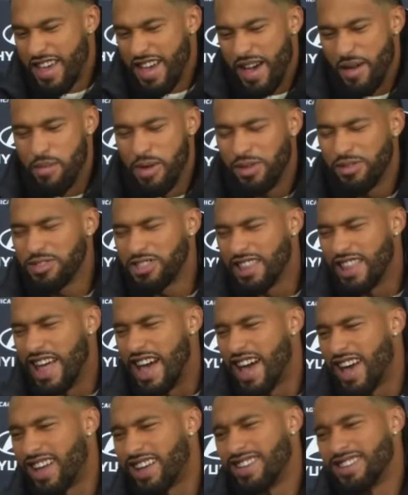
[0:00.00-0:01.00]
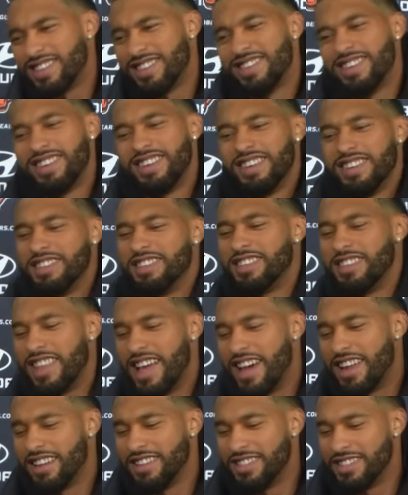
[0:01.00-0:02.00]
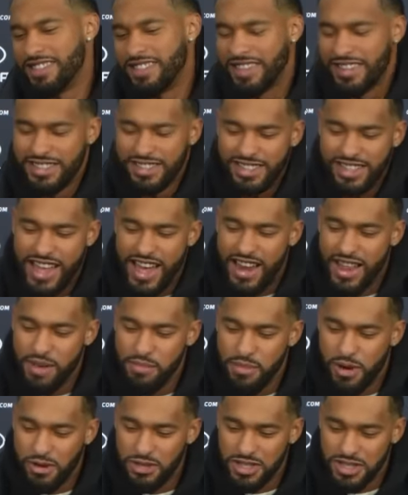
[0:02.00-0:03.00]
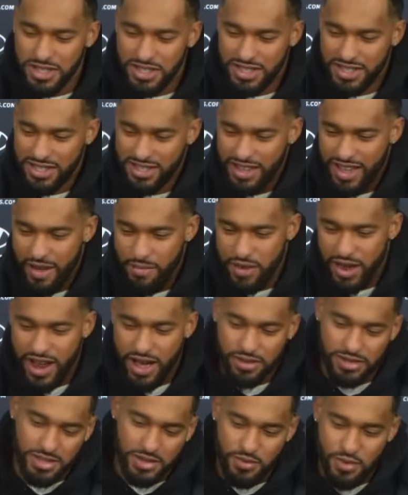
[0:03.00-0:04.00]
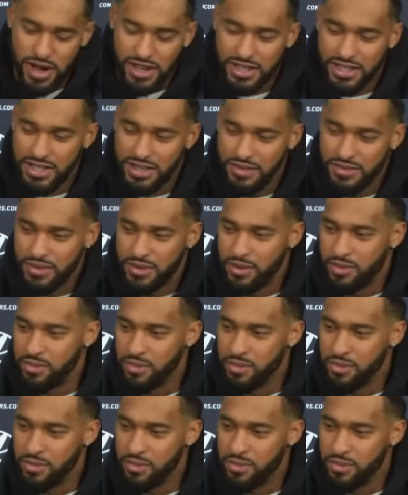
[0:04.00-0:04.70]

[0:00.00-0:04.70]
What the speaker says: I mean, it was a lot. It was a lot of emotions. I mean, I was in Washington for